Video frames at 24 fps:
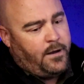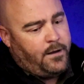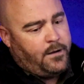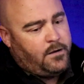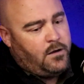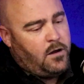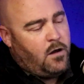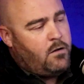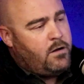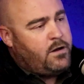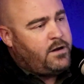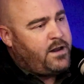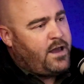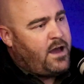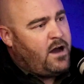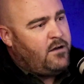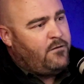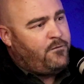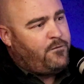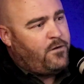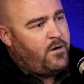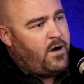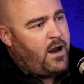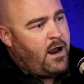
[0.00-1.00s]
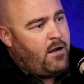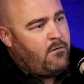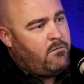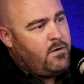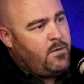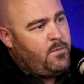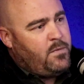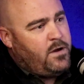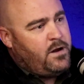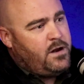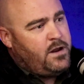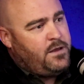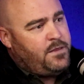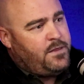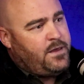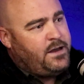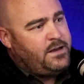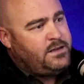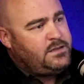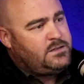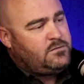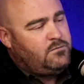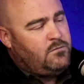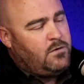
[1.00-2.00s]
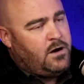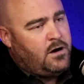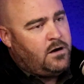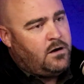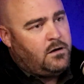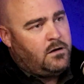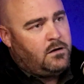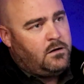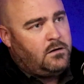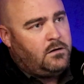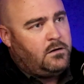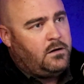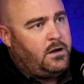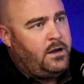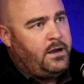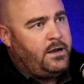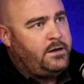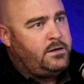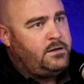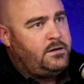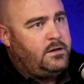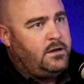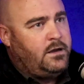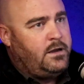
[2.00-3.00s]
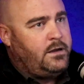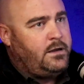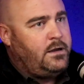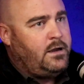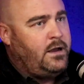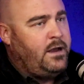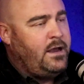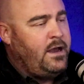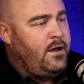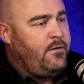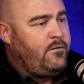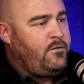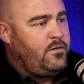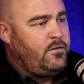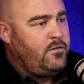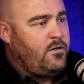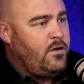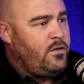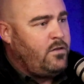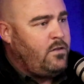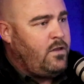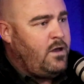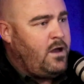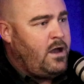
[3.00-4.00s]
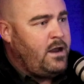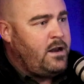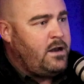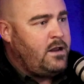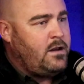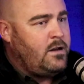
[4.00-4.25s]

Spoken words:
going down for everybody, that's where I have to draw the line.